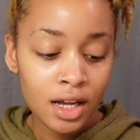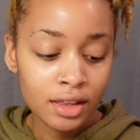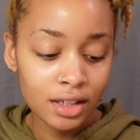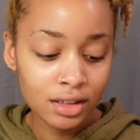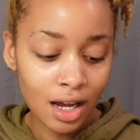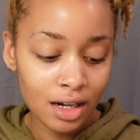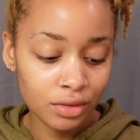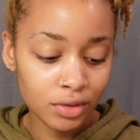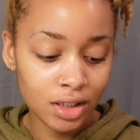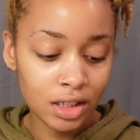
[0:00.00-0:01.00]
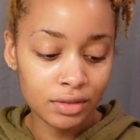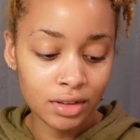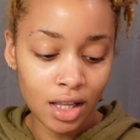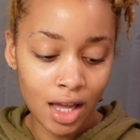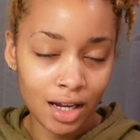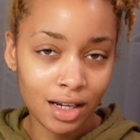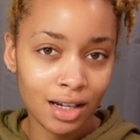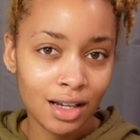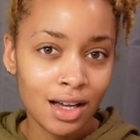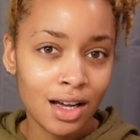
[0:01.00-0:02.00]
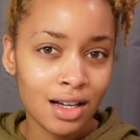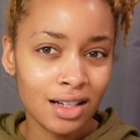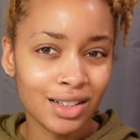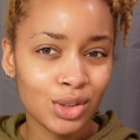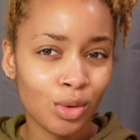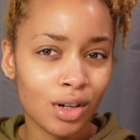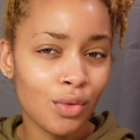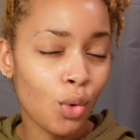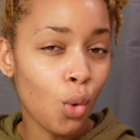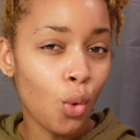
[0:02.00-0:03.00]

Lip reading: This kind of leaves like a sort of